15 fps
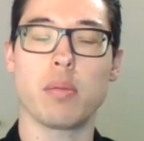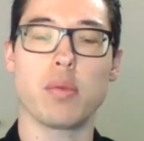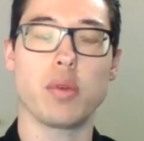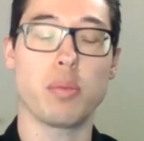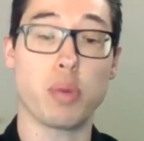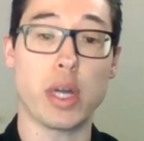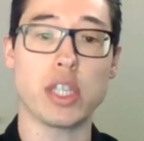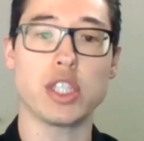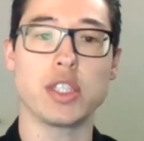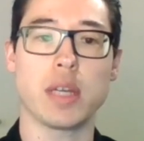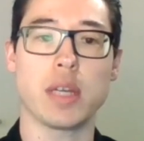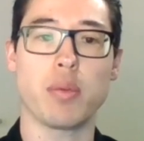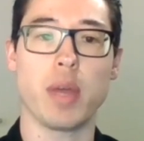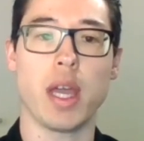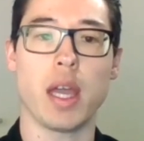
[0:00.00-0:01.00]
repressions
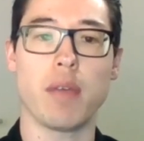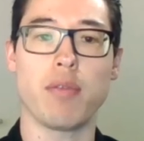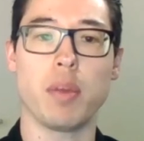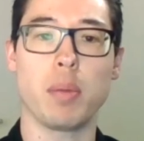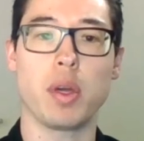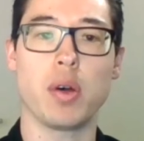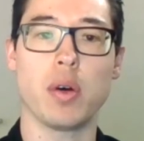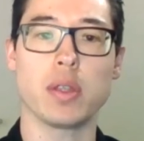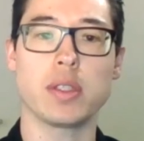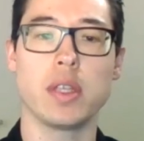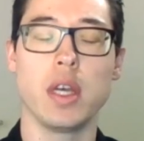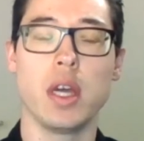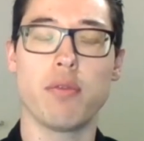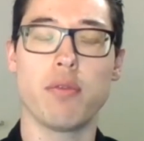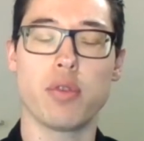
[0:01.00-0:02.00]
that we have here.
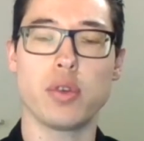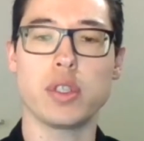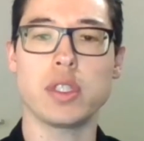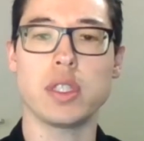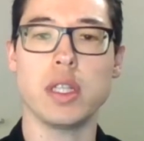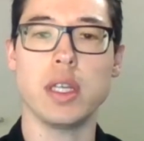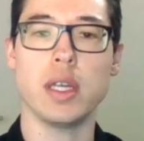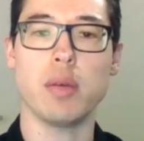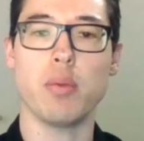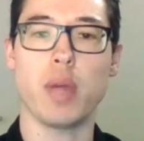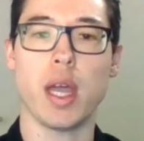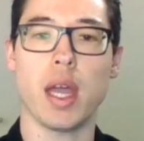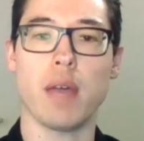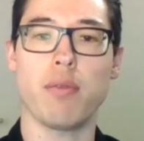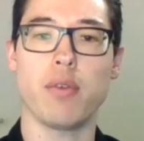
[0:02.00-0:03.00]
Because firstly,
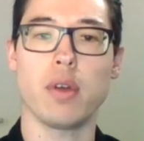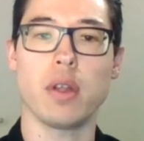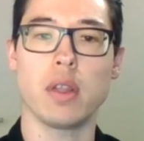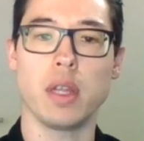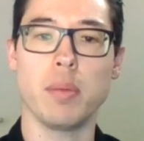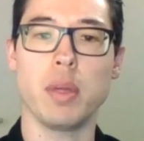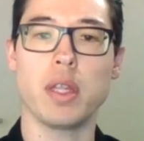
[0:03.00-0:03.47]
we have a